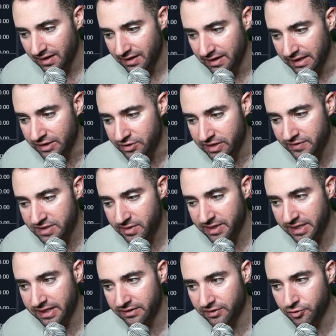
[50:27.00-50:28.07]
Each and every time
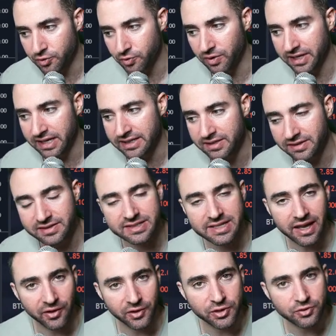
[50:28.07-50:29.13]
that it gets to a 1, it doesn't
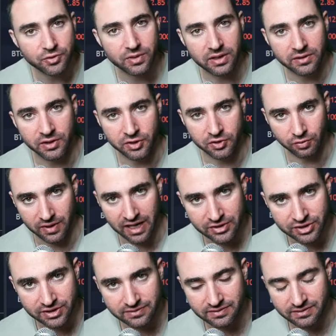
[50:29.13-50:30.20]
tell you the
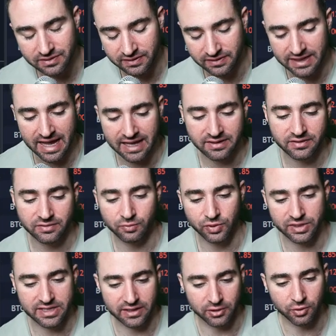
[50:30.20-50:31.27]
direction. That's
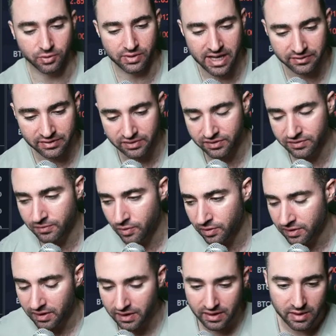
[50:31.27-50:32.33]
what technical analysis is for.